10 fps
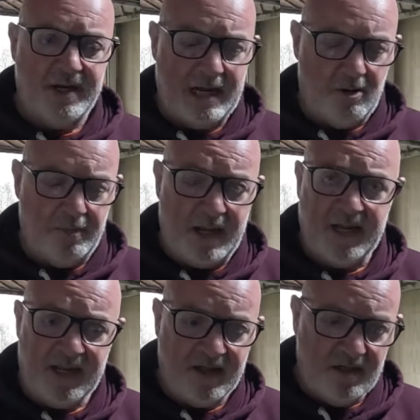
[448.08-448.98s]
now
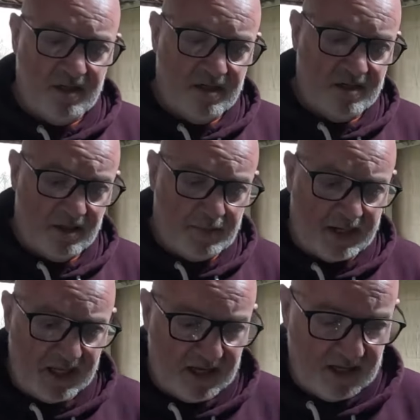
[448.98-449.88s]
applying to the
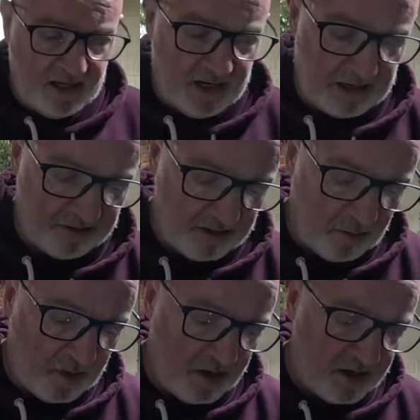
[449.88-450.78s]
bike. I'm going to
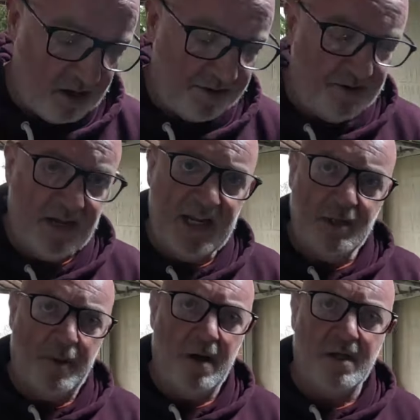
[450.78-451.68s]
work on
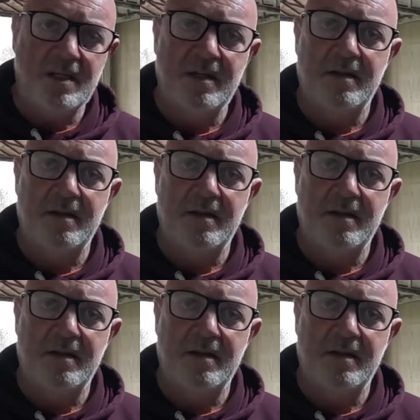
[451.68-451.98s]
each part